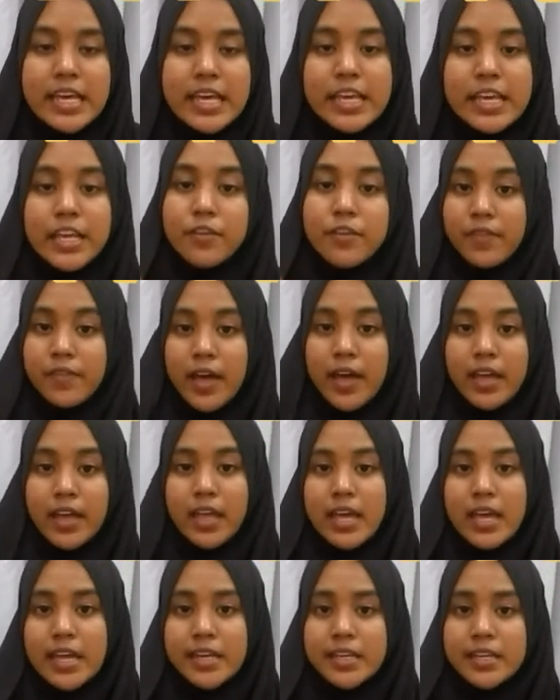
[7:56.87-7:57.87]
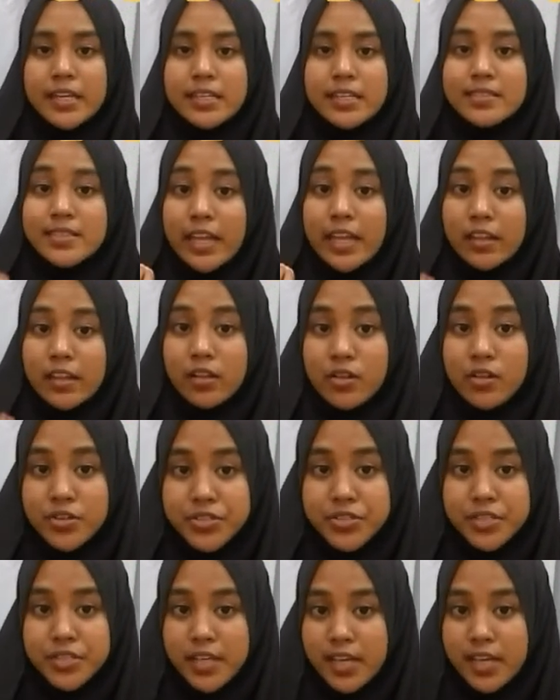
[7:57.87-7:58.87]
In fact, this
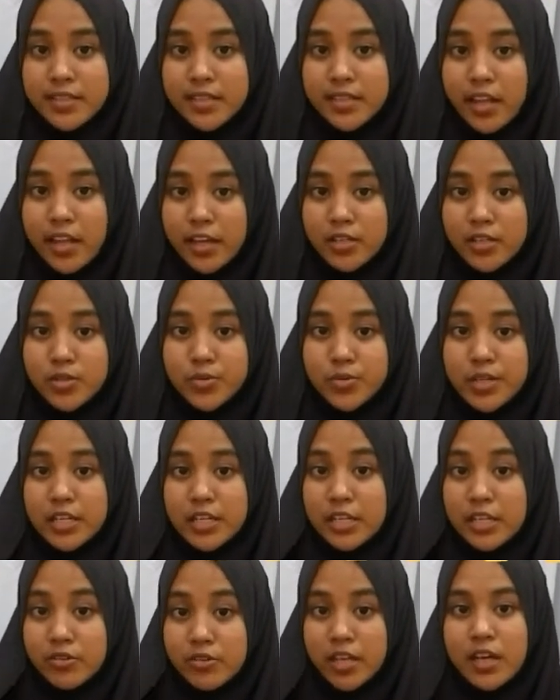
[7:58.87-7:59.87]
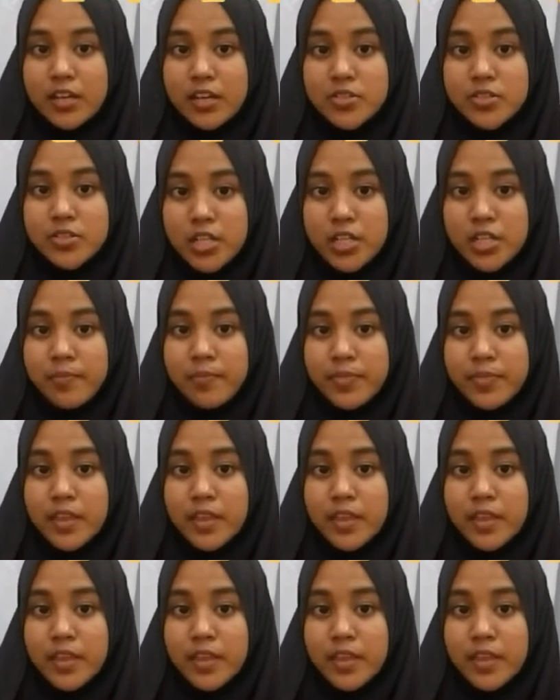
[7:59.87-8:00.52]
technology has led to a new industry,